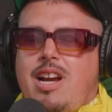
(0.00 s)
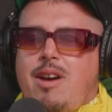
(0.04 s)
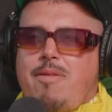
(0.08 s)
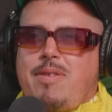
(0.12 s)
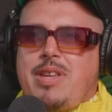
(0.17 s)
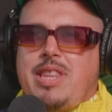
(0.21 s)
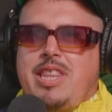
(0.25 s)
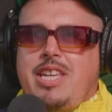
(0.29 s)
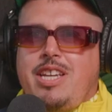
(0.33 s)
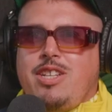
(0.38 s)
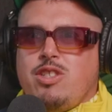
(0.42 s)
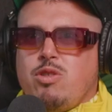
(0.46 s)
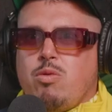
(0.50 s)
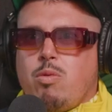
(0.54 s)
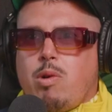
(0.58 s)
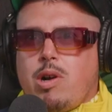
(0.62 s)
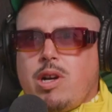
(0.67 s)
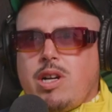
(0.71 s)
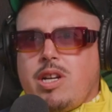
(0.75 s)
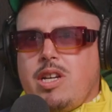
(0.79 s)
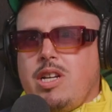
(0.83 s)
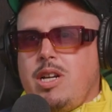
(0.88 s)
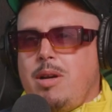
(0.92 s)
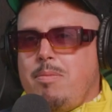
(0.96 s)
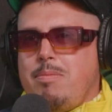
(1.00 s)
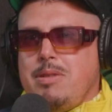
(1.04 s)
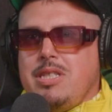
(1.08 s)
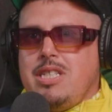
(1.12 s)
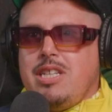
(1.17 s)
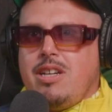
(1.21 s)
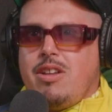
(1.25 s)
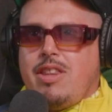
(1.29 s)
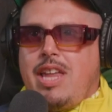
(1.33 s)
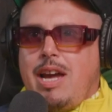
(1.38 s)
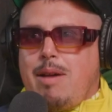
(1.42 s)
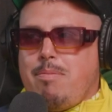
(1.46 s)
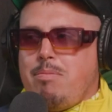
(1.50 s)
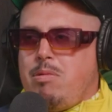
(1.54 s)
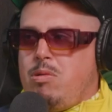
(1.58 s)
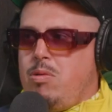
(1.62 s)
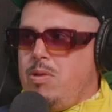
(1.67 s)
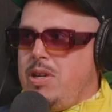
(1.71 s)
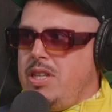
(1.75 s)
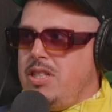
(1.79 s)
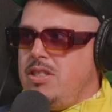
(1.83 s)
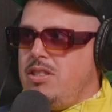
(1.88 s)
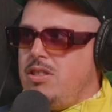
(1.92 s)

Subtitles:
everything's working up until that point.